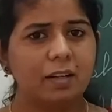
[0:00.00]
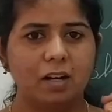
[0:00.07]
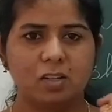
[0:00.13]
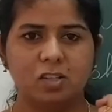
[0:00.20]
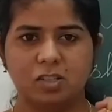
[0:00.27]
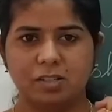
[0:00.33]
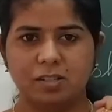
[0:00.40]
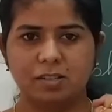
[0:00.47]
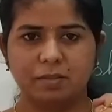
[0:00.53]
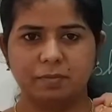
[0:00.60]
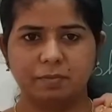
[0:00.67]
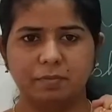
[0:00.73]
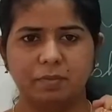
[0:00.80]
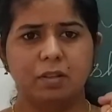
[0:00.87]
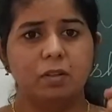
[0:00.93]
It
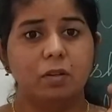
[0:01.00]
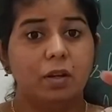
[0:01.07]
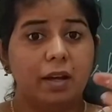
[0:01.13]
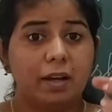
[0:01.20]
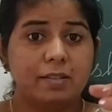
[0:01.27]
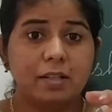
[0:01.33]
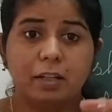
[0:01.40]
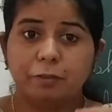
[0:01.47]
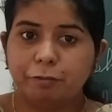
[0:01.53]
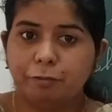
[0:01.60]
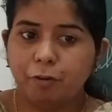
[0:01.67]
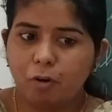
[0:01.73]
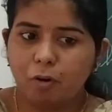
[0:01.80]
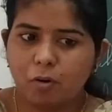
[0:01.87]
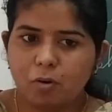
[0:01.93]
crashes.
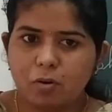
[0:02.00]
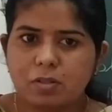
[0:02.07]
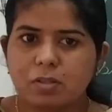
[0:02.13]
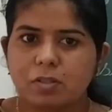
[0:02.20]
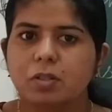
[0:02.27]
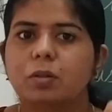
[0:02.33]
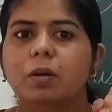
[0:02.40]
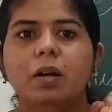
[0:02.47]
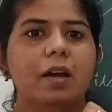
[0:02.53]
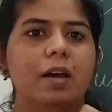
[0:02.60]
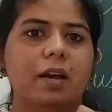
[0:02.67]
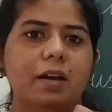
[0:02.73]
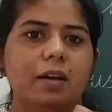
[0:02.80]
Exert force to